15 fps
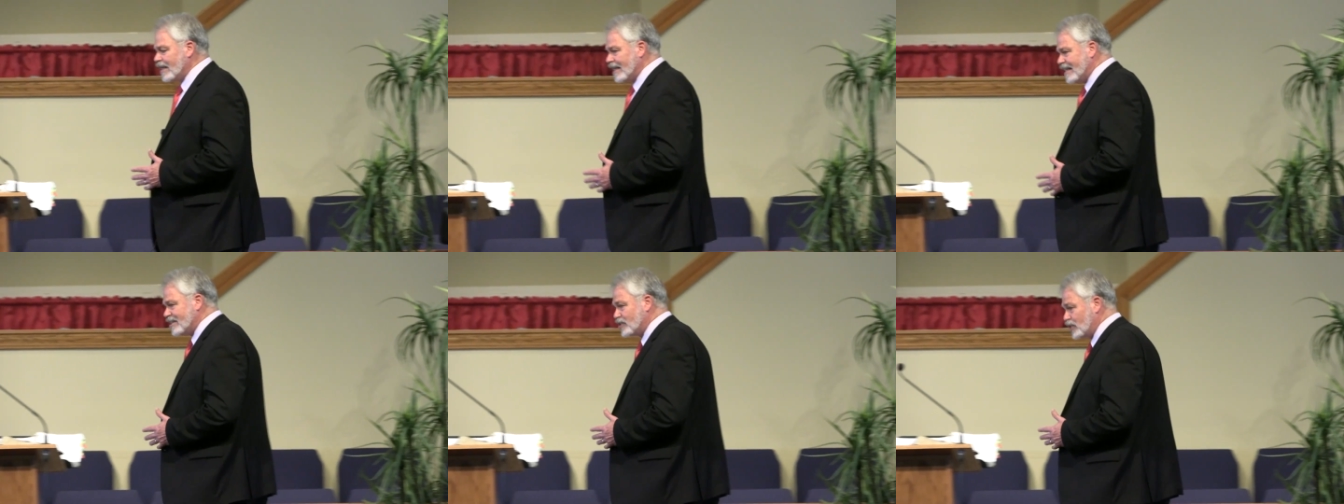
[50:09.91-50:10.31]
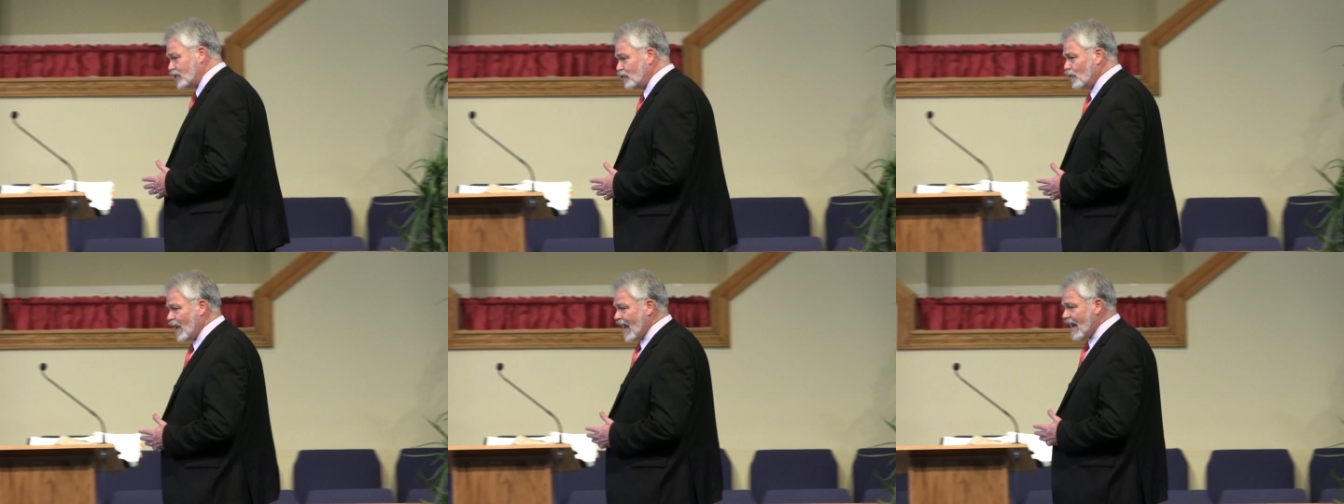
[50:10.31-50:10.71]
until
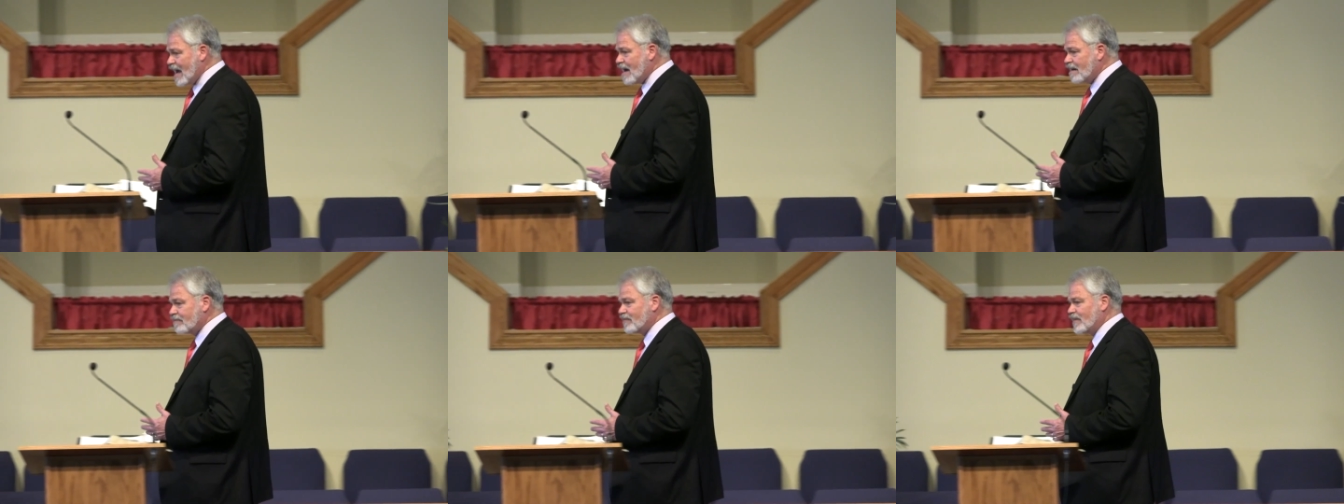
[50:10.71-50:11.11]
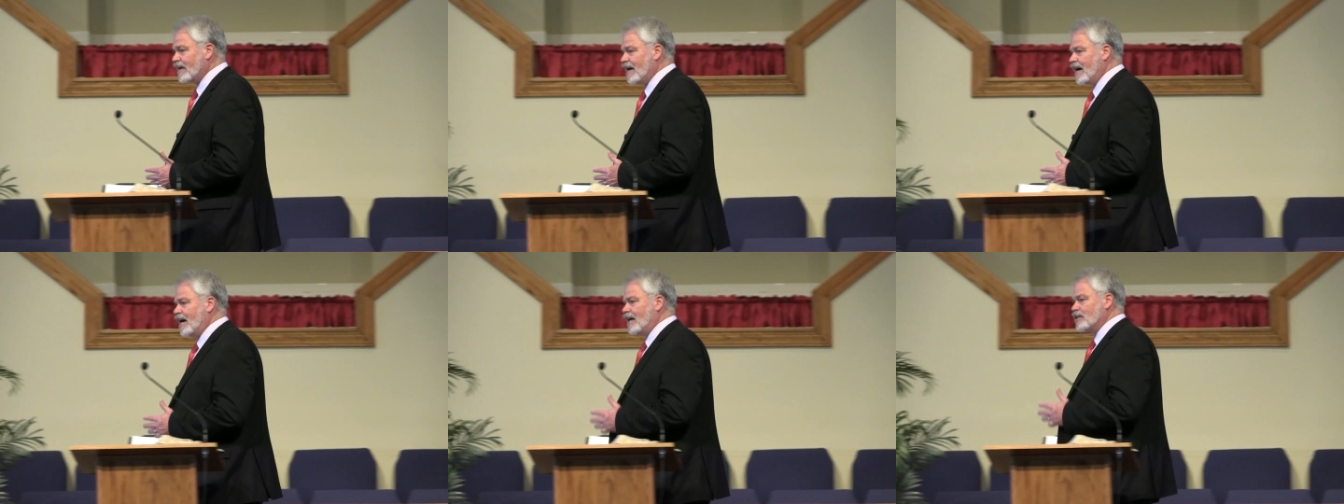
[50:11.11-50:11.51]
you have
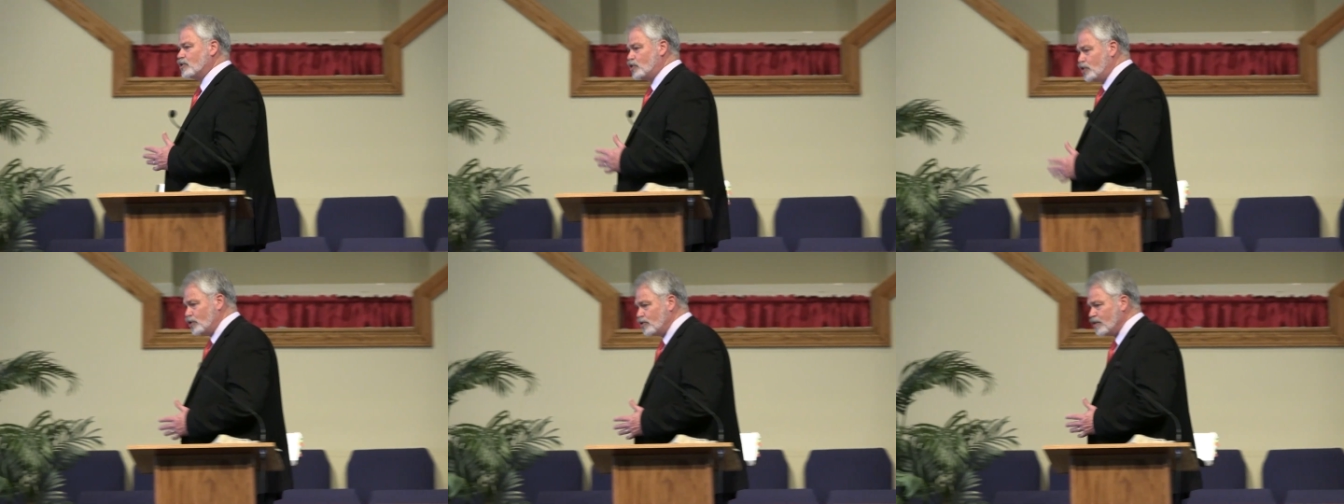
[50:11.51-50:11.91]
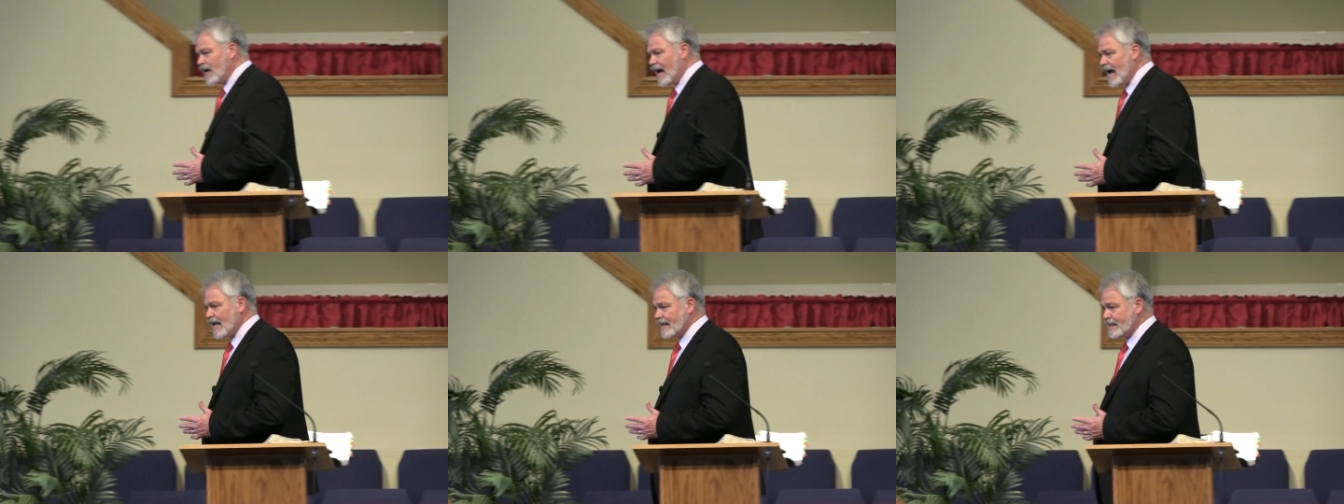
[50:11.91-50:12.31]
a junior
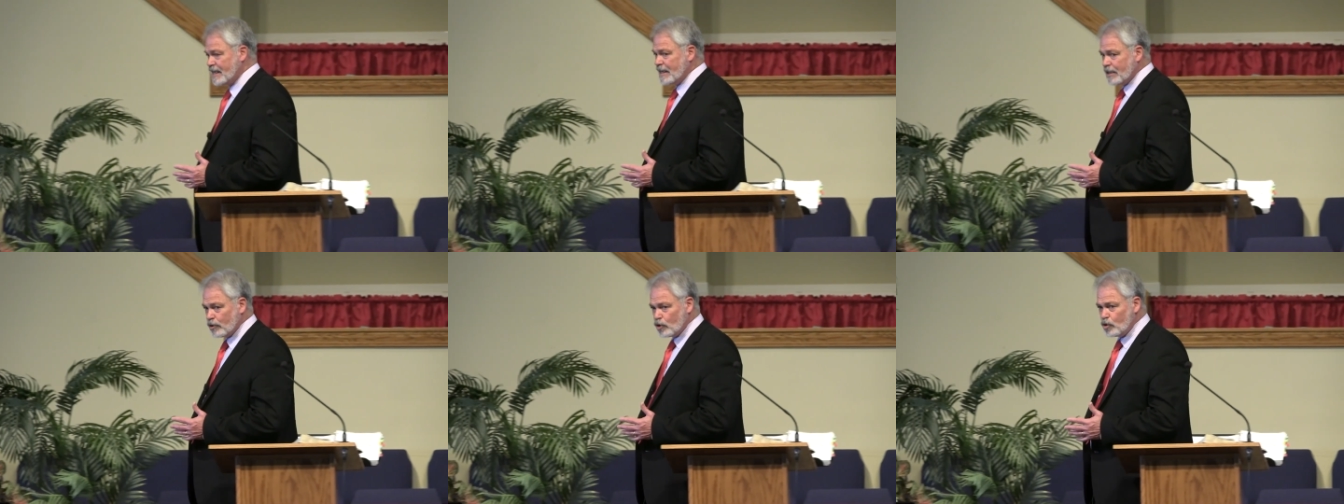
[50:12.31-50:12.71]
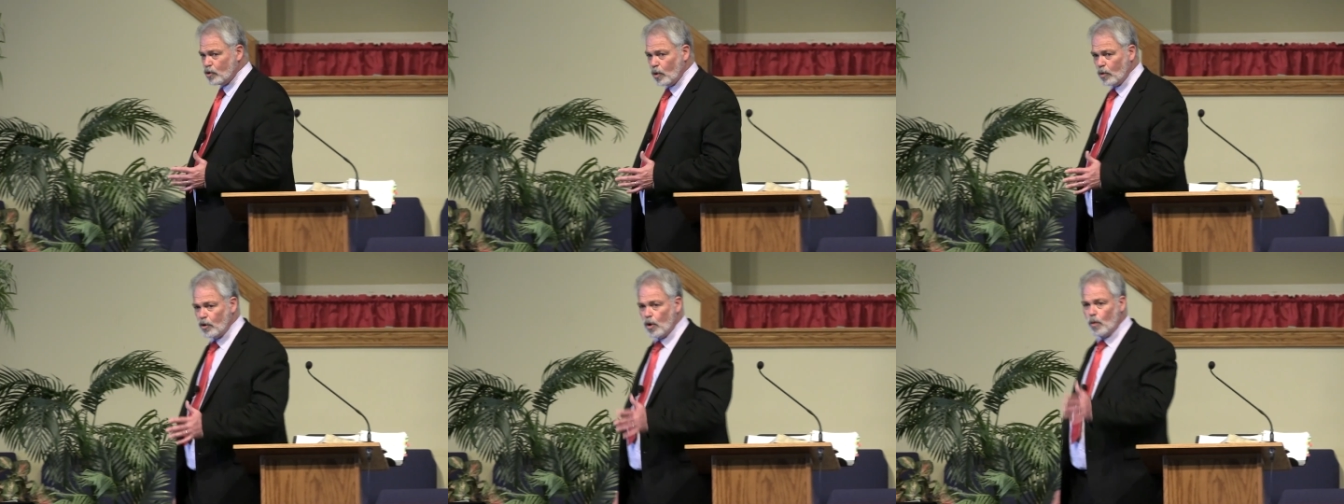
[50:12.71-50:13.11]
high kid, you
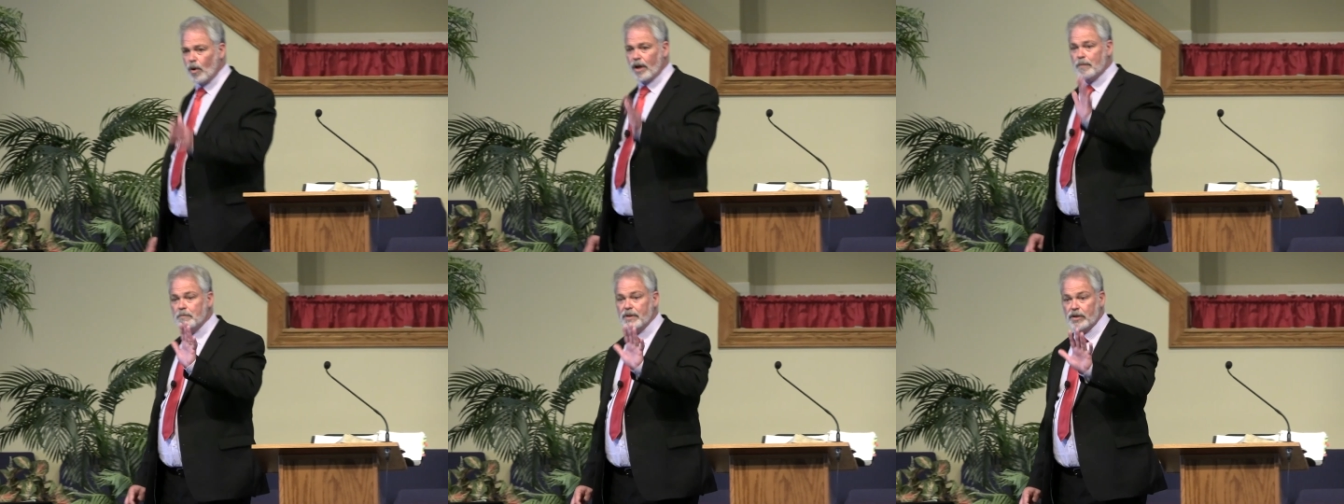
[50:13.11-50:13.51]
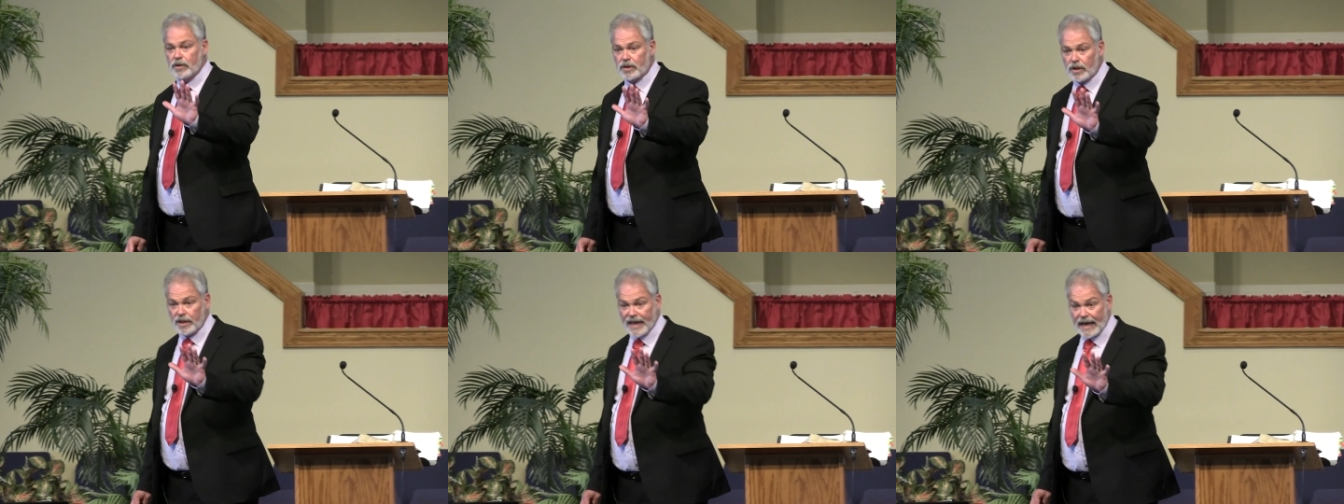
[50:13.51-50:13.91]
don't know what a
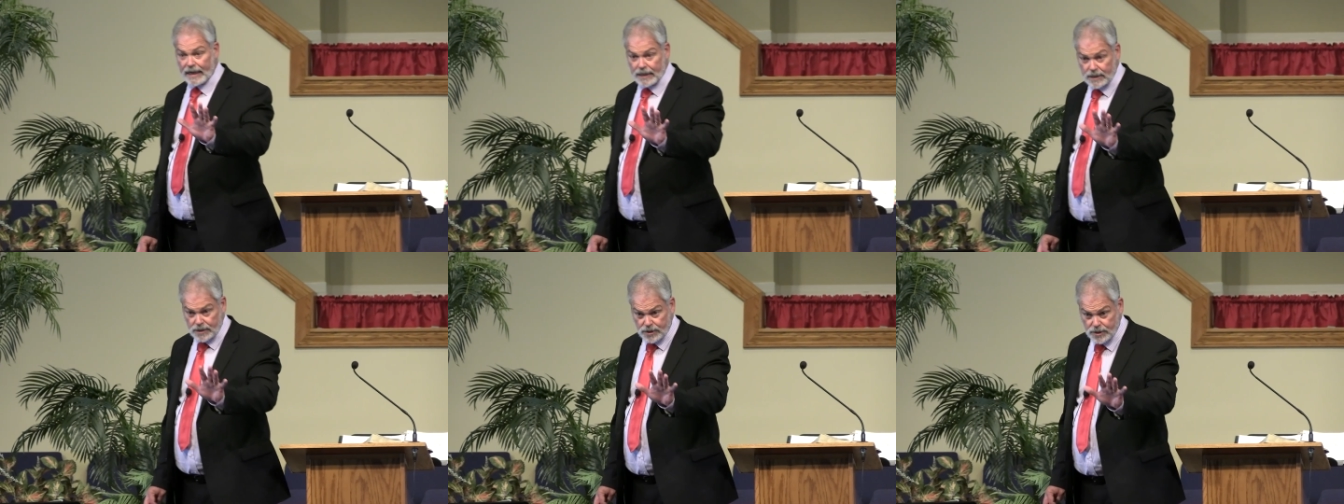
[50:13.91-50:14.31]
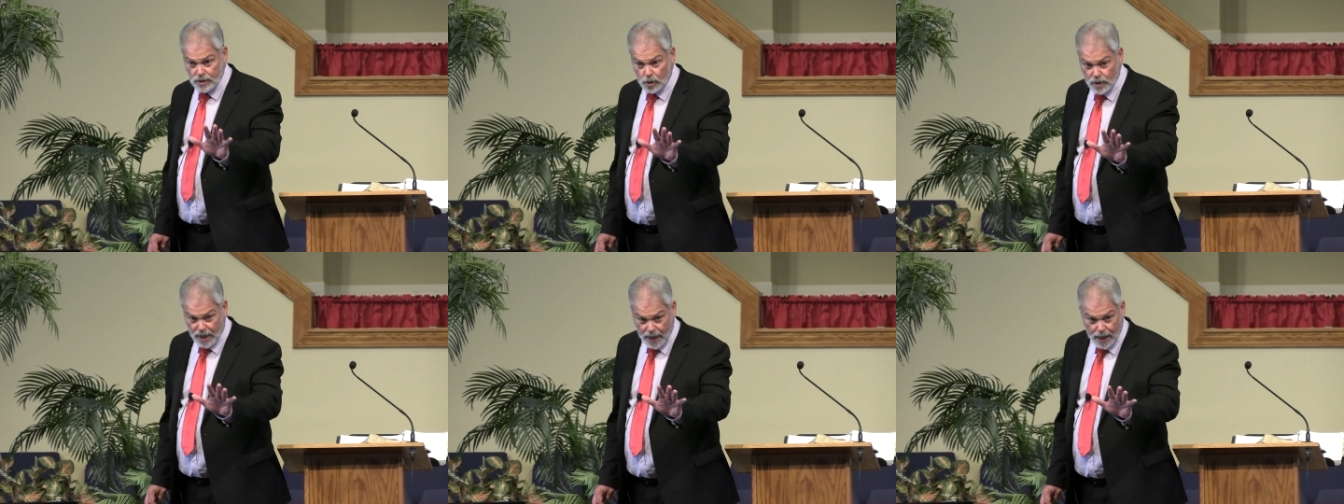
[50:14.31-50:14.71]
miracle that is,
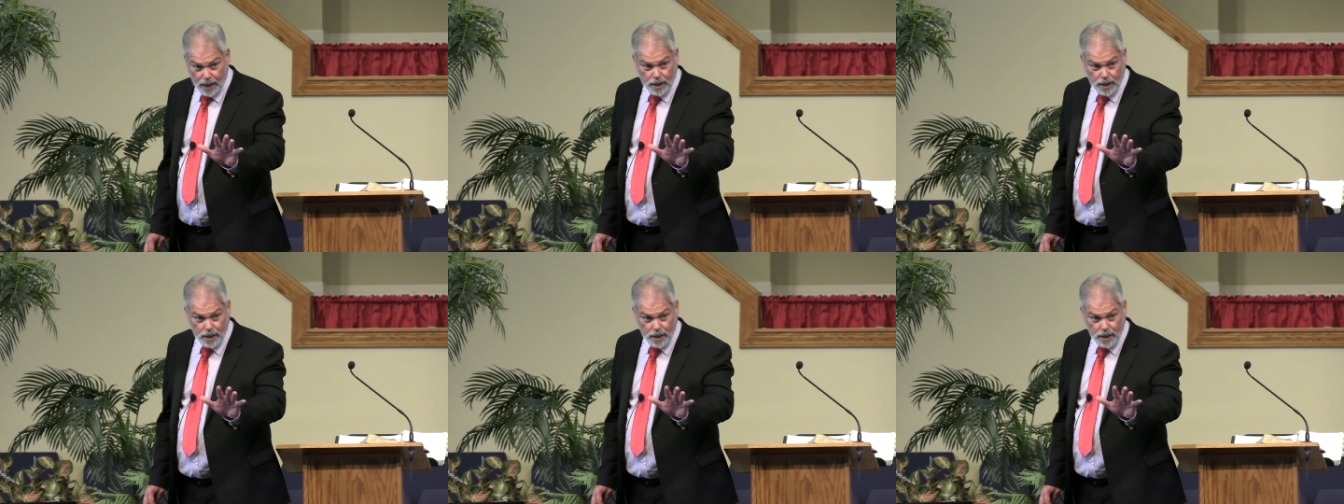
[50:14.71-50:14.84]
okay?